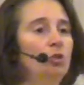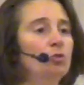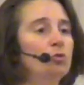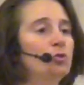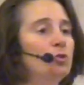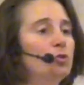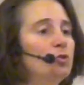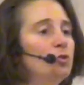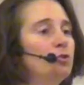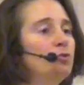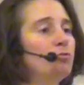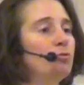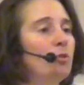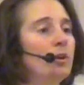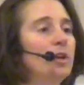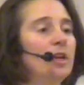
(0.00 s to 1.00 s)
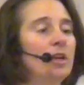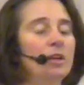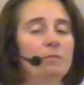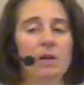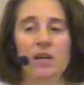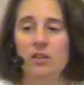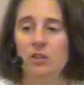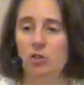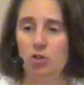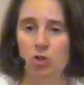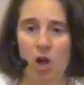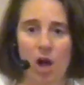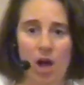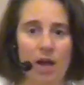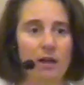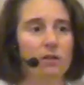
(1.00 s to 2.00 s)
you're destroying my
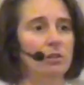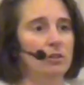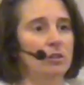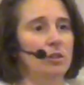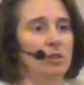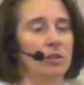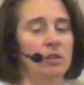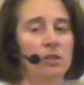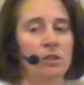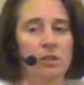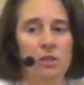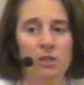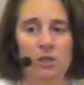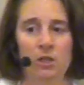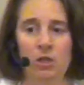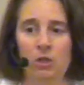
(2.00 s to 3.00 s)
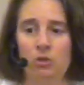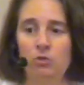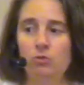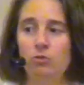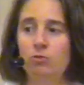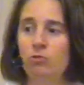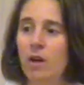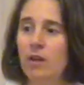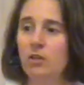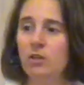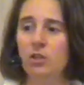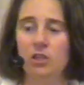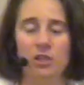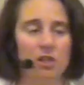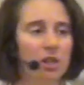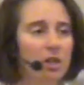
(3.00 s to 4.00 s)
child. You're trying
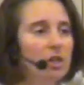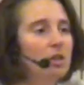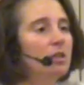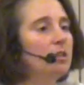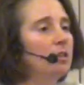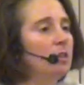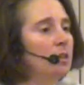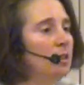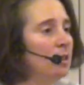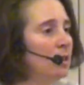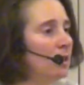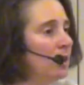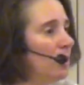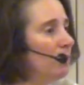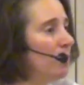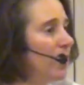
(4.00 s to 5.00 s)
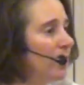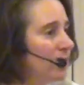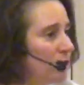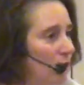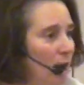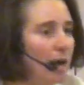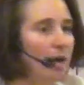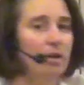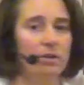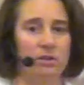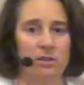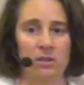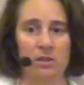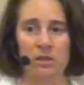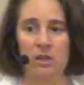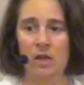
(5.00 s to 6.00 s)
to kill my
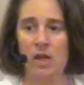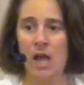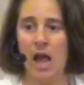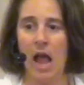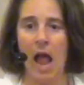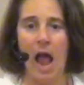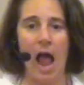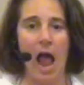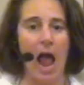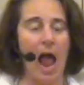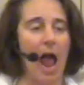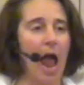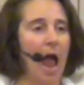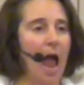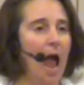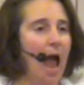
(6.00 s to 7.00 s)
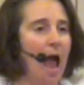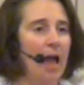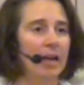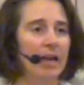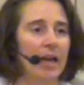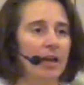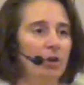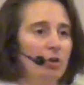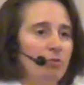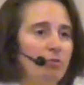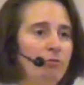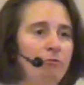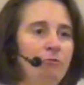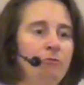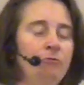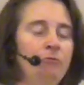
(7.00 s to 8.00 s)
child. And I
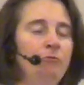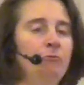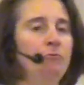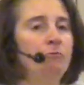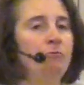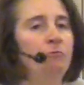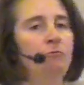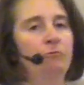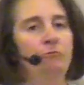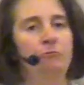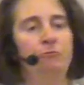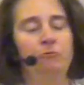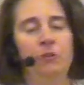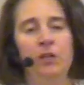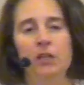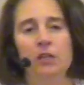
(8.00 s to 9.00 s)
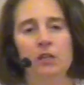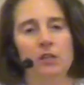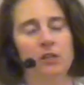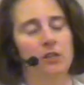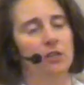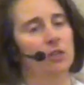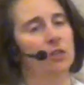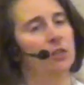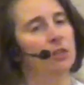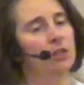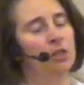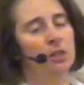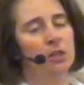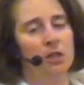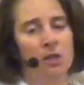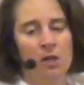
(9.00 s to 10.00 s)
could feel
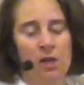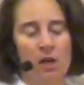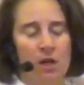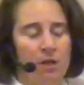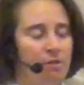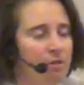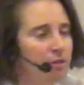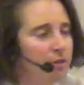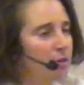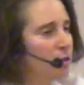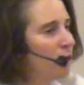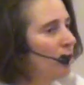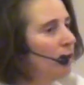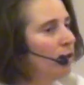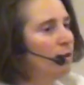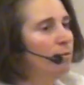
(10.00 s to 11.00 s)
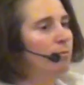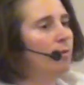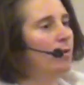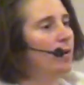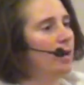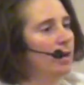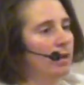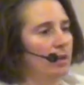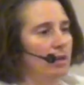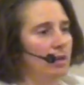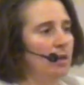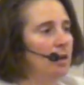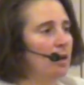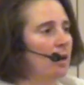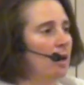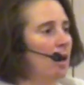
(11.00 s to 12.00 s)
the turmoil
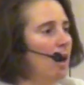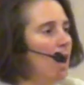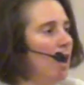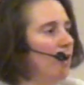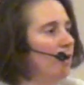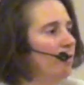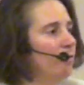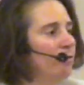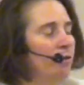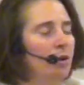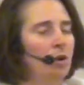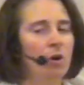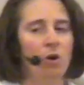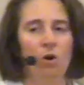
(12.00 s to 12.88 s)
of